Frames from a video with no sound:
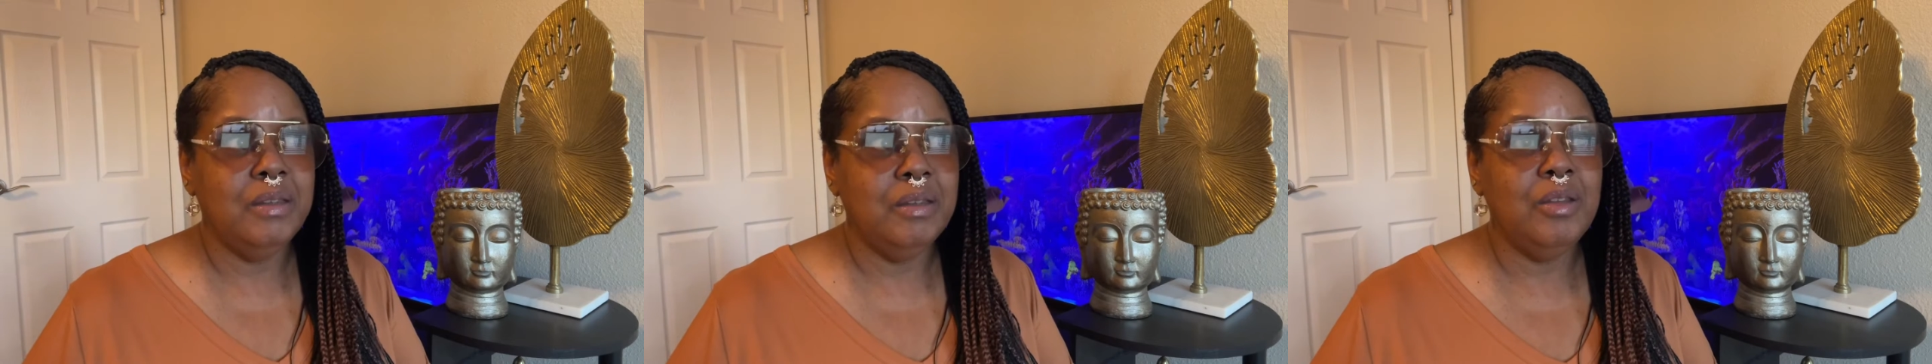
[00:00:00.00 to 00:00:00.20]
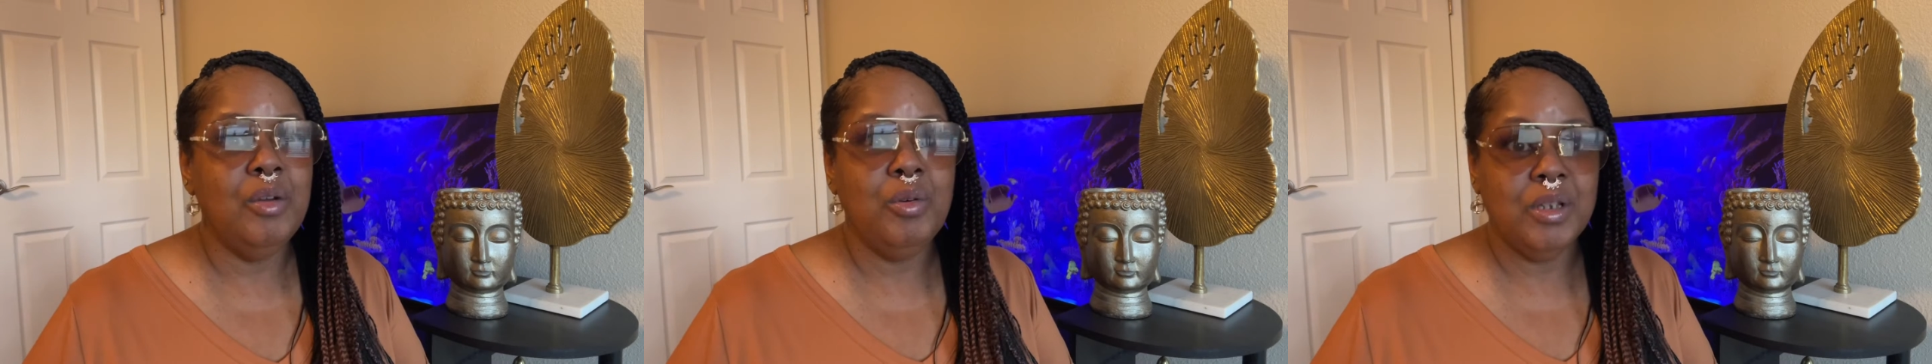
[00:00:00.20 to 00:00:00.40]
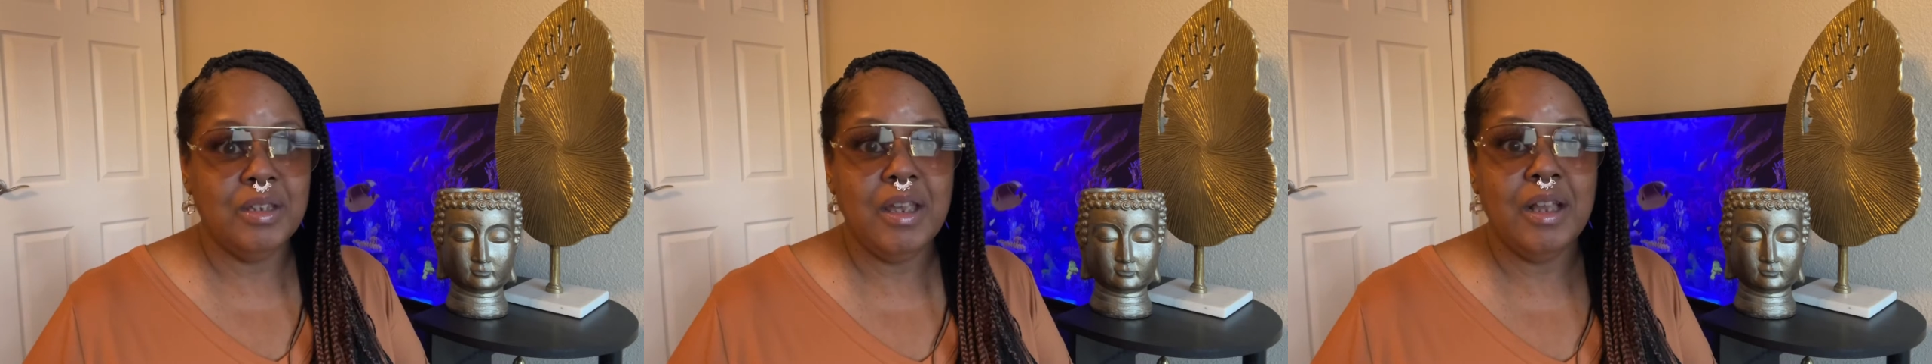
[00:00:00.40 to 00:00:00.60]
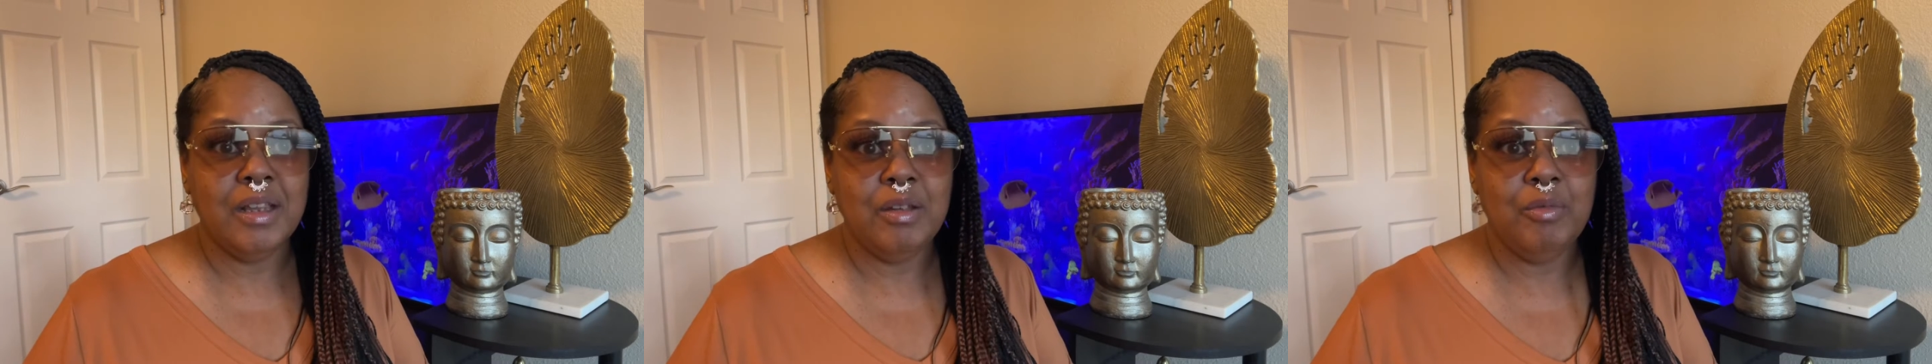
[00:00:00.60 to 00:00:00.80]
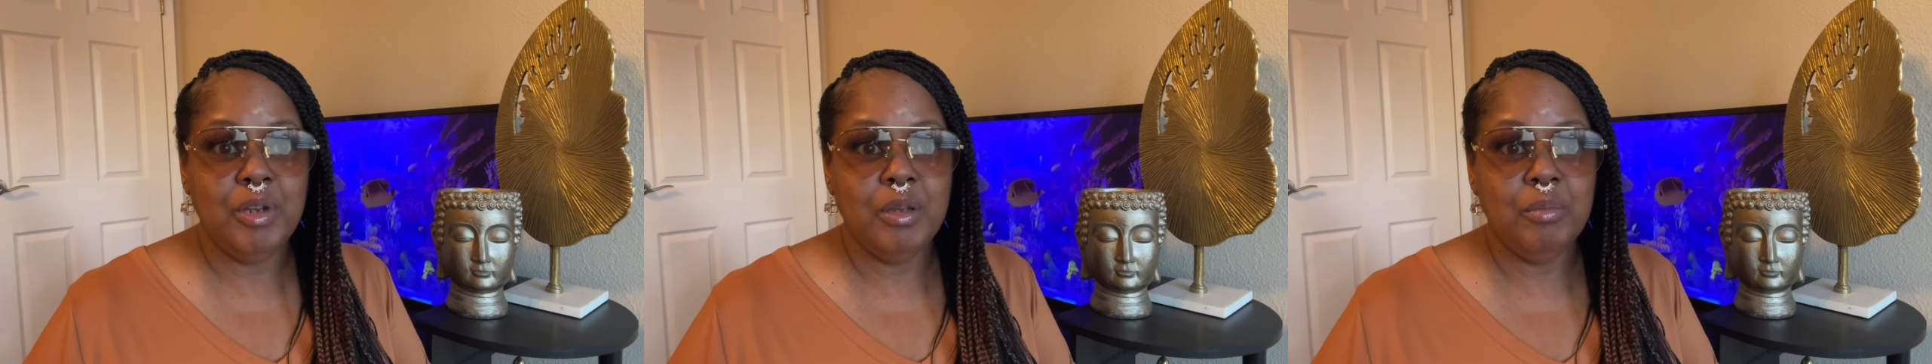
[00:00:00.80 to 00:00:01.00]
know
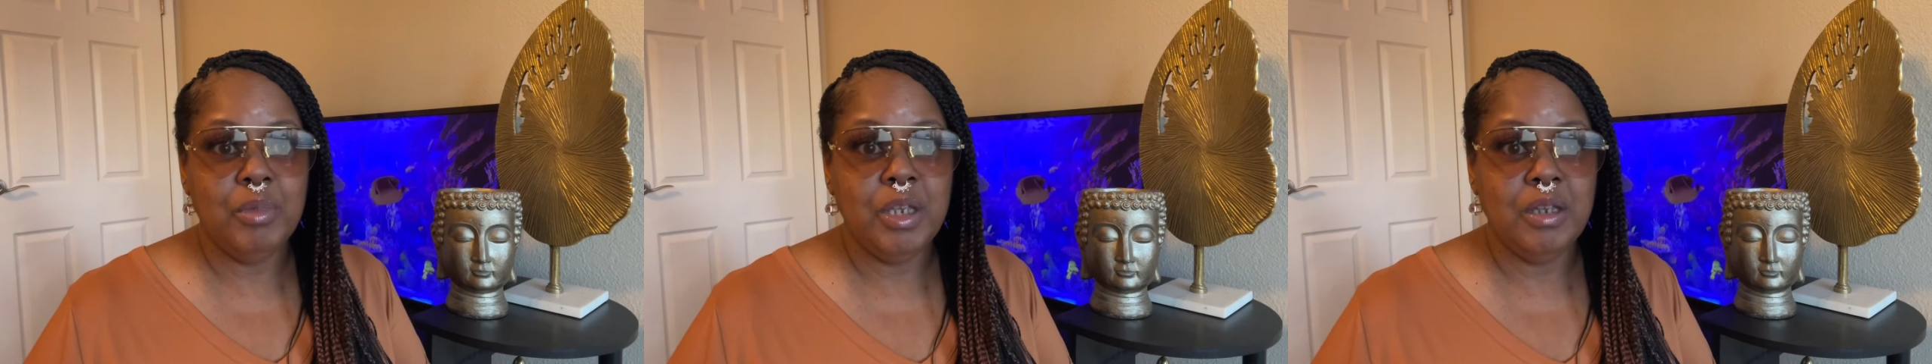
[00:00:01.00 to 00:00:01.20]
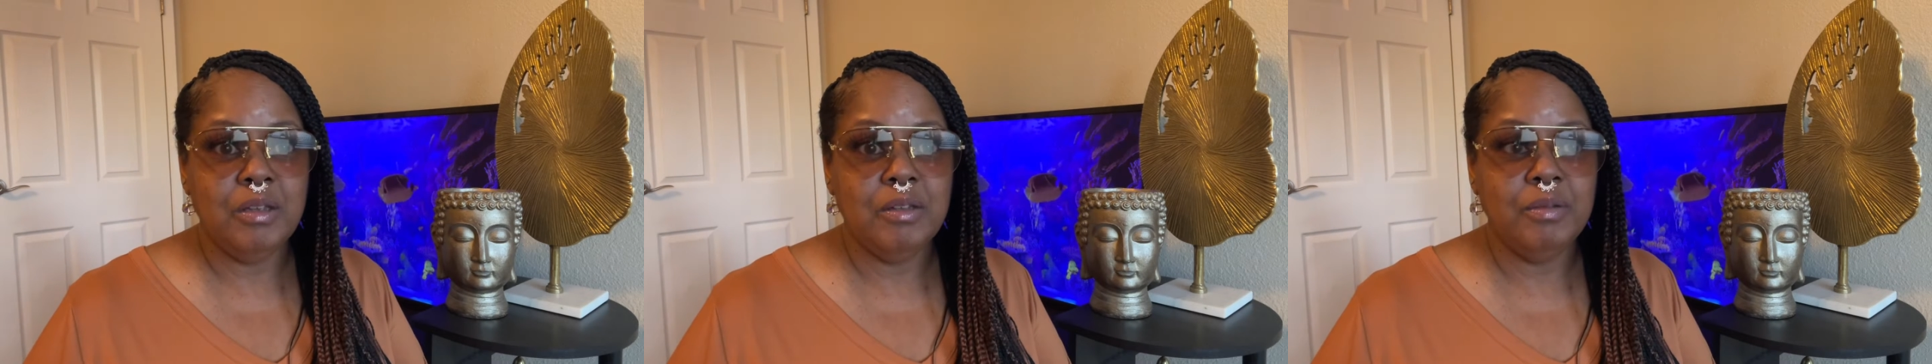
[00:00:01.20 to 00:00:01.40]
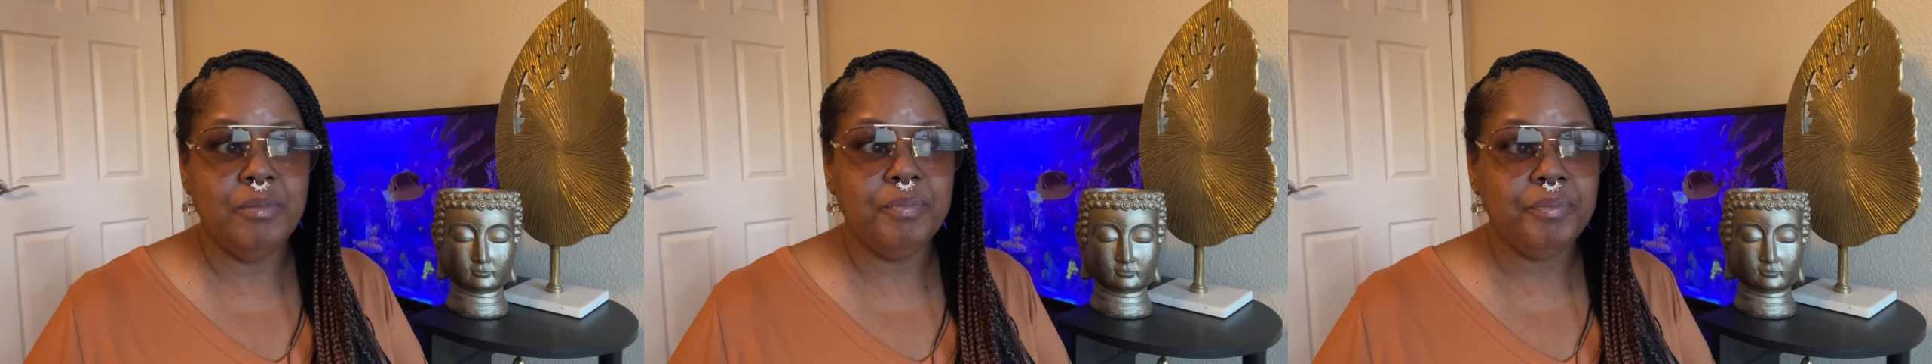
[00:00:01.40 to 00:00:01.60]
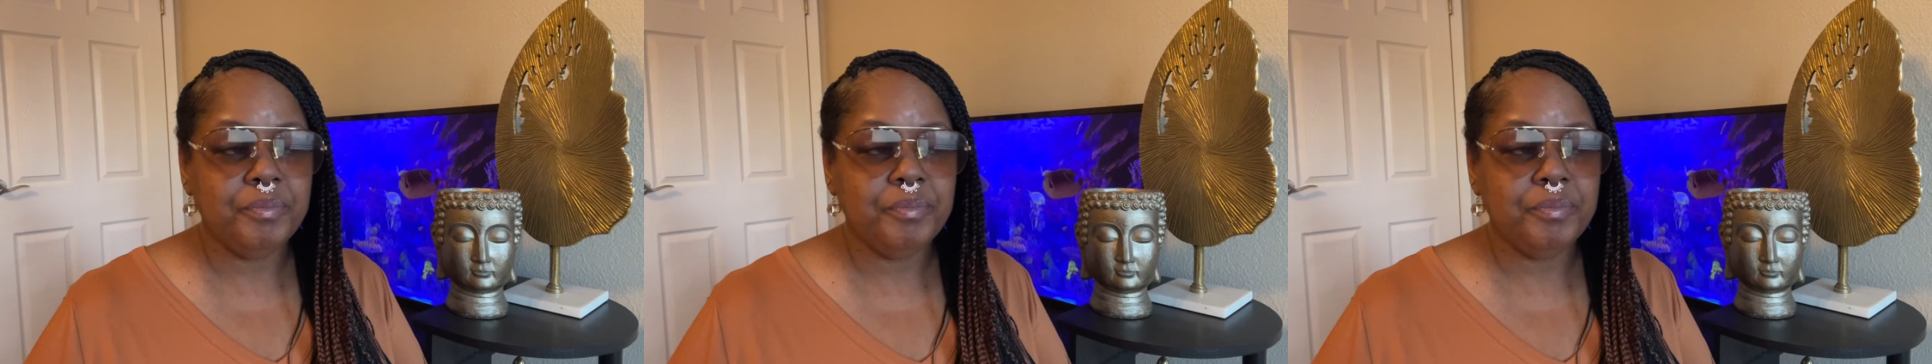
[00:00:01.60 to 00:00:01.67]
exactly what it means.